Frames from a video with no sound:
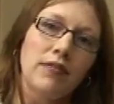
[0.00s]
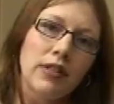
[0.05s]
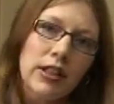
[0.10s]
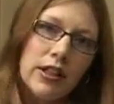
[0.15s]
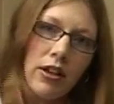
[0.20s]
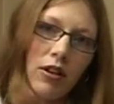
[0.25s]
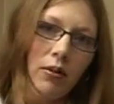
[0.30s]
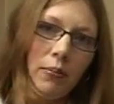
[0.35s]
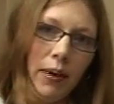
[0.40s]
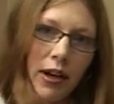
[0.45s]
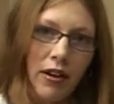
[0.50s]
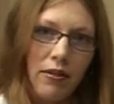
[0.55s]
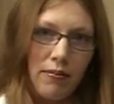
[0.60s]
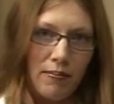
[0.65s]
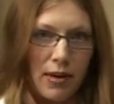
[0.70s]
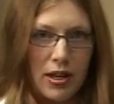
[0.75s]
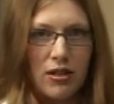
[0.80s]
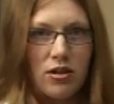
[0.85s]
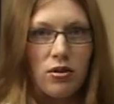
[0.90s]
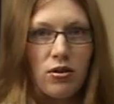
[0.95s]
a little bit of
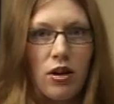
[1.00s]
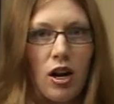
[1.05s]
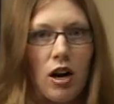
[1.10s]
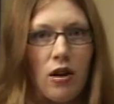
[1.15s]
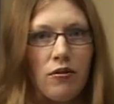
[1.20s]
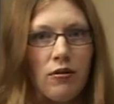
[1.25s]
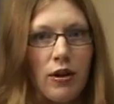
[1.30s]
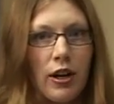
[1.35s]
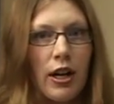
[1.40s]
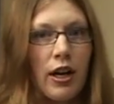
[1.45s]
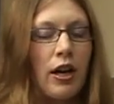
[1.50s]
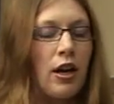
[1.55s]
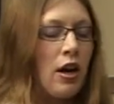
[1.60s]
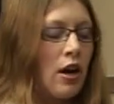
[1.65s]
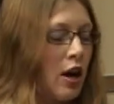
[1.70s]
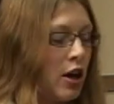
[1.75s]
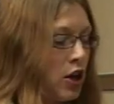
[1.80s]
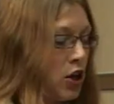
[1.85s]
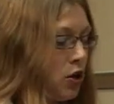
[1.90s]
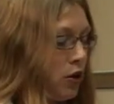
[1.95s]
muscle covering.
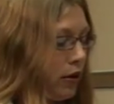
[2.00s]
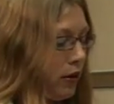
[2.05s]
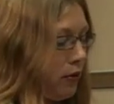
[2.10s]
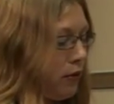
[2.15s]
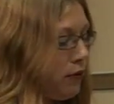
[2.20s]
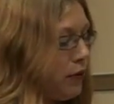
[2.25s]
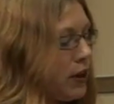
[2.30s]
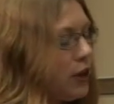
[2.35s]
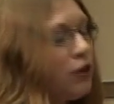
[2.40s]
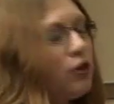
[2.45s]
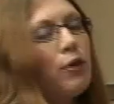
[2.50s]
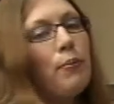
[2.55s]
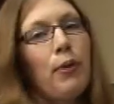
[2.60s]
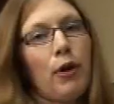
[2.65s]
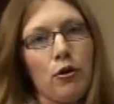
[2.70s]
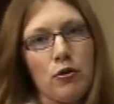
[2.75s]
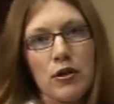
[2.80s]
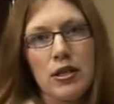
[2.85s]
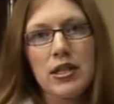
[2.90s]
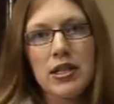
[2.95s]
You can feel the
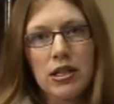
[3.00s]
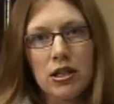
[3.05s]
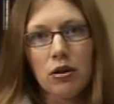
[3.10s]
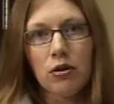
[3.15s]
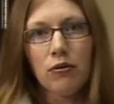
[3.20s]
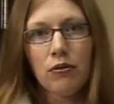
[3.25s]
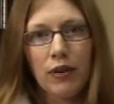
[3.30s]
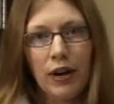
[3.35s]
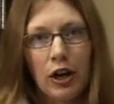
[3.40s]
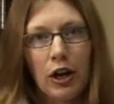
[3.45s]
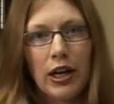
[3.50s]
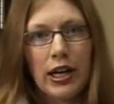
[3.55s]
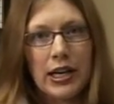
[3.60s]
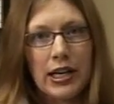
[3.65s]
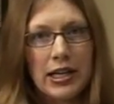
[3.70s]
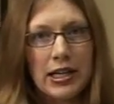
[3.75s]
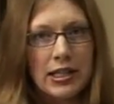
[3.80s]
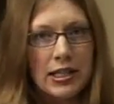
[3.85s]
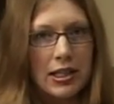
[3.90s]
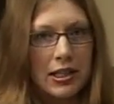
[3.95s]
bones still very
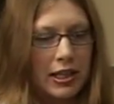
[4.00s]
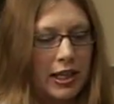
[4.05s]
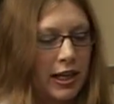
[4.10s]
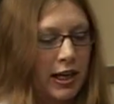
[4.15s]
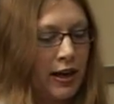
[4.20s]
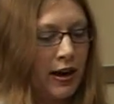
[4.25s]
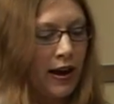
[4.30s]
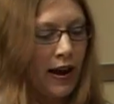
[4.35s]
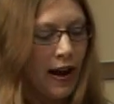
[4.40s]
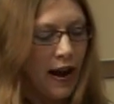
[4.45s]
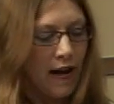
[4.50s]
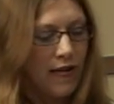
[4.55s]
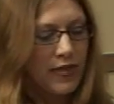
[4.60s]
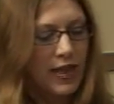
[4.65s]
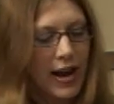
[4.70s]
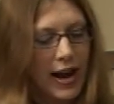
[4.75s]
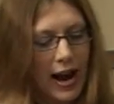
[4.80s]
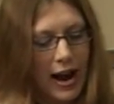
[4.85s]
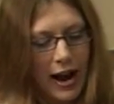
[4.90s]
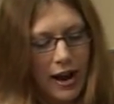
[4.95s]
easily. And
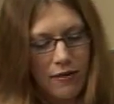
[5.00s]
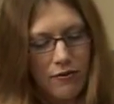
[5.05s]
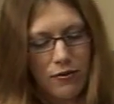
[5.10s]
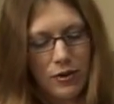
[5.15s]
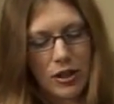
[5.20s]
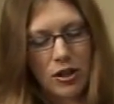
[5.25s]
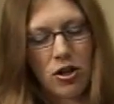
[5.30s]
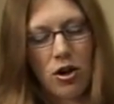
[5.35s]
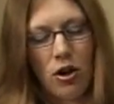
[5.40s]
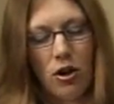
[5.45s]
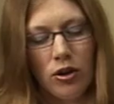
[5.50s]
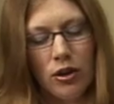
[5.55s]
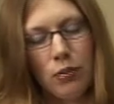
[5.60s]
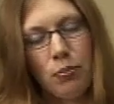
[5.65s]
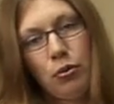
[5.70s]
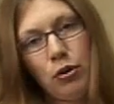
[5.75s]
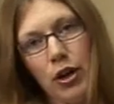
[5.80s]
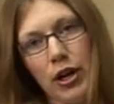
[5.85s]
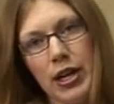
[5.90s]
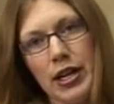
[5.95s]
they have what's called a
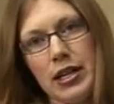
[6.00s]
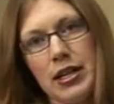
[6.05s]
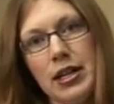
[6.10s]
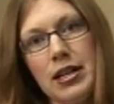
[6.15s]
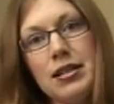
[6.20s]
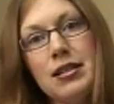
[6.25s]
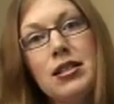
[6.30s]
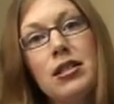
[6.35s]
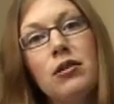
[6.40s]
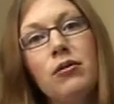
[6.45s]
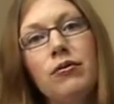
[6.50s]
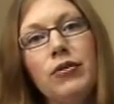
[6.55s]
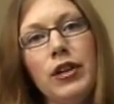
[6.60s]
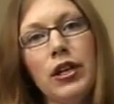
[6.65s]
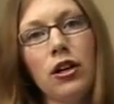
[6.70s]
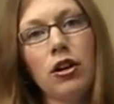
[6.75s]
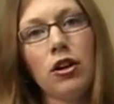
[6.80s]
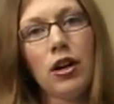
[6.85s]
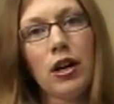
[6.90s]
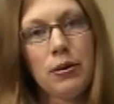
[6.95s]
pretty
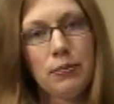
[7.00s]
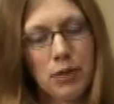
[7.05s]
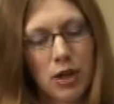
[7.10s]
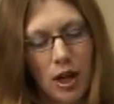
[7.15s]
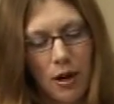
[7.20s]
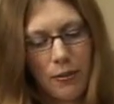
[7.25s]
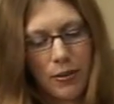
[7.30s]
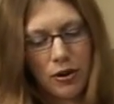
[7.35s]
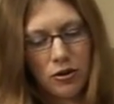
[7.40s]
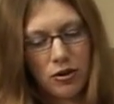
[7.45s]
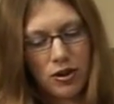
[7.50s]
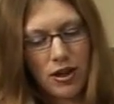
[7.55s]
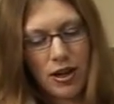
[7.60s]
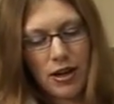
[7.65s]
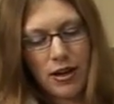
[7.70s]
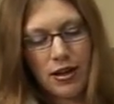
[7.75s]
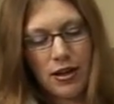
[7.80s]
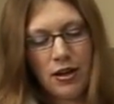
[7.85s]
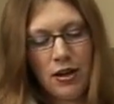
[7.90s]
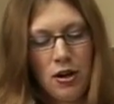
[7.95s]
severe abdominal
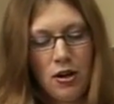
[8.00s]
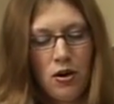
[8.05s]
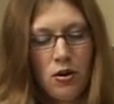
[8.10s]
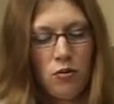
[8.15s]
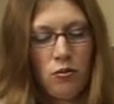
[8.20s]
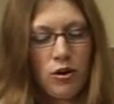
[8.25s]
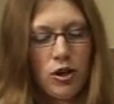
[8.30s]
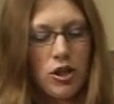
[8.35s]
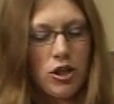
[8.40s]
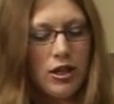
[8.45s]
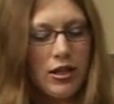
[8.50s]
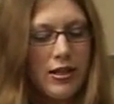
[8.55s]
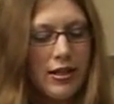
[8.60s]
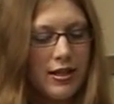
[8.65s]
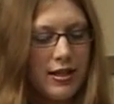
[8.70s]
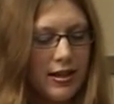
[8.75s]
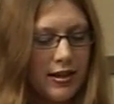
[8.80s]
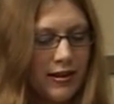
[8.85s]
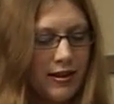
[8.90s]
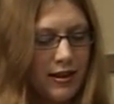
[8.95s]
tuck, which
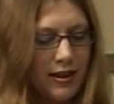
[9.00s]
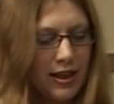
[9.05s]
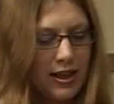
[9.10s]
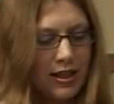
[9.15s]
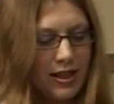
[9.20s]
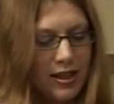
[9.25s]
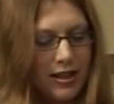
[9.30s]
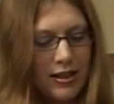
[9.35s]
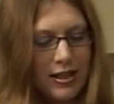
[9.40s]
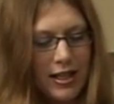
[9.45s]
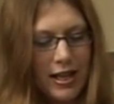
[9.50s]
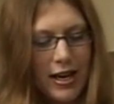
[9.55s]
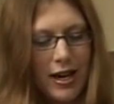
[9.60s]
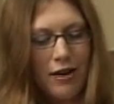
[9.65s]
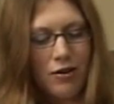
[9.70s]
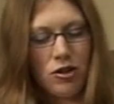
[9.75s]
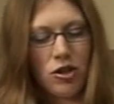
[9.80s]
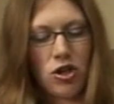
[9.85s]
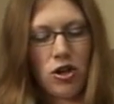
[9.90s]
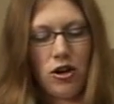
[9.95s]
is this, you see
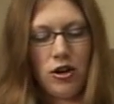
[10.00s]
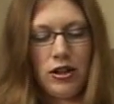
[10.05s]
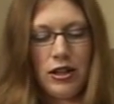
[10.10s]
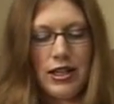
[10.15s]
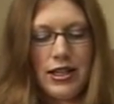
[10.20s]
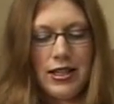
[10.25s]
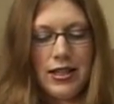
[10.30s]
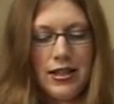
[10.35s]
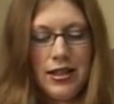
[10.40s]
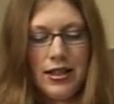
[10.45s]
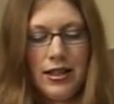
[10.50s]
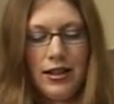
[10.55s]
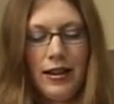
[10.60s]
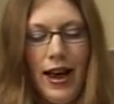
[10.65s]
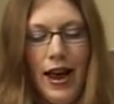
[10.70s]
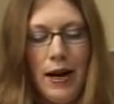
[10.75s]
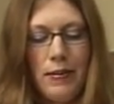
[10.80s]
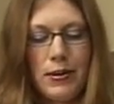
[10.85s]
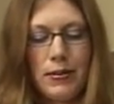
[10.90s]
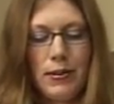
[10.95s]
how Charlie's
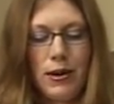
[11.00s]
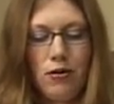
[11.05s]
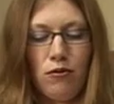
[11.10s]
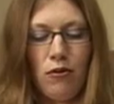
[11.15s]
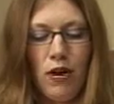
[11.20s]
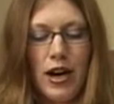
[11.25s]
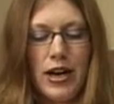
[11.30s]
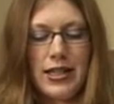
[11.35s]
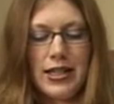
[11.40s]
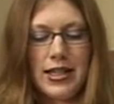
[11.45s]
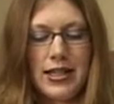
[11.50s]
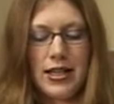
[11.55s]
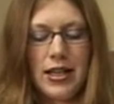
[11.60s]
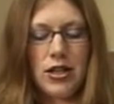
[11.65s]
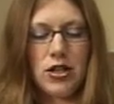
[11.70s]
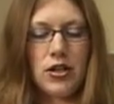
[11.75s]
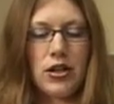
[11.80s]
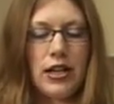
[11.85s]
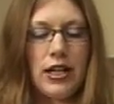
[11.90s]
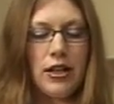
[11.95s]
abdomen rises
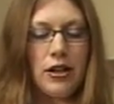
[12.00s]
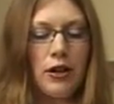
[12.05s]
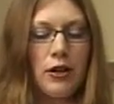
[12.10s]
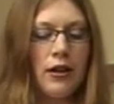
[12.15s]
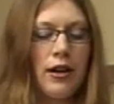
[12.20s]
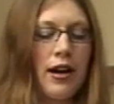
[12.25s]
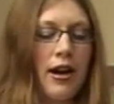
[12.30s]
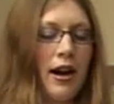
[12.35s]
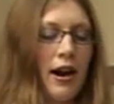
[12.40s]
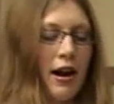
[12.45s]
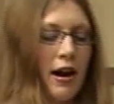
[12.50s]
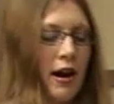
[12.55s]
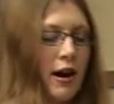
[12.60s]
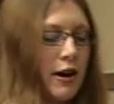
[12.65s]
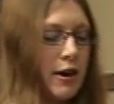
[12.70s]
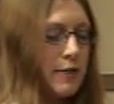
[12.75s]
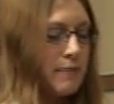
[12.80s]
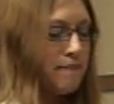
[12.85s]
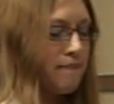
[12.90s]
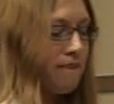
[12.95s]
under here?
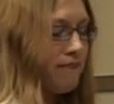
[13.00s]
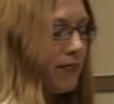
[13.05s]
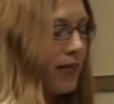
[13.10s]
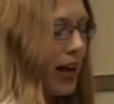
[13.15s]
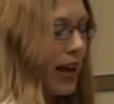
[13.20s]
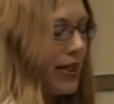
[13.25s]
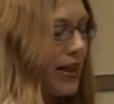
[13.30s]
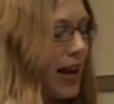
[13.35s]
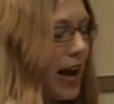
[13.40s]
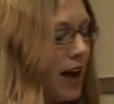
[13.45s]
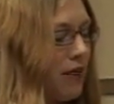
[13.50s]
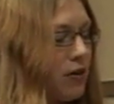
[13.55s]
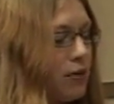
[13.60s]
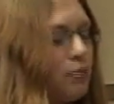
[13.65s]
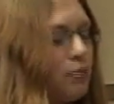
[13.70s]
And they have a